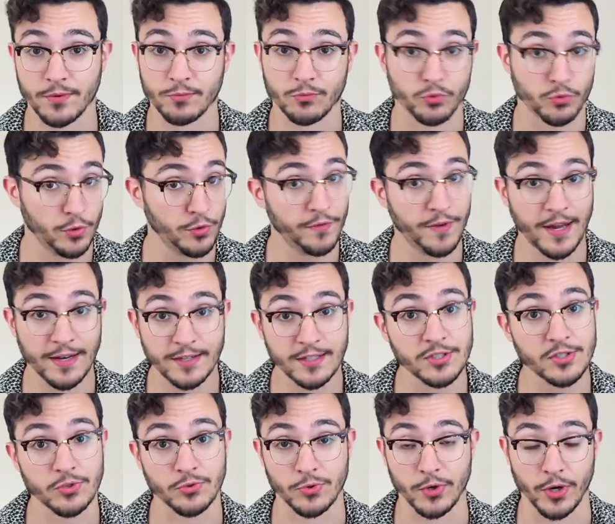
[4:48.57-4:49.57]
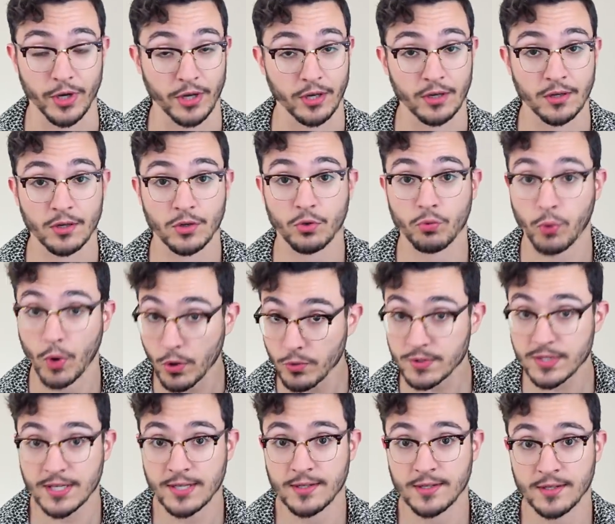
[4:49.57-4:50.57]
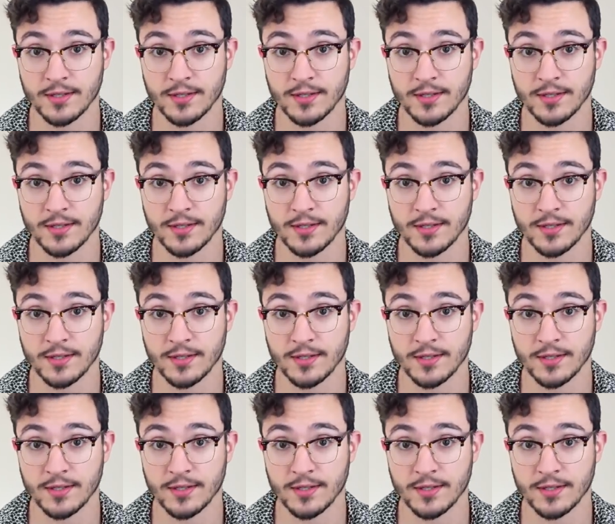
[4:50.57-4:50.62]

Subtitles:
from Ruud van Nistelrooy. Quote,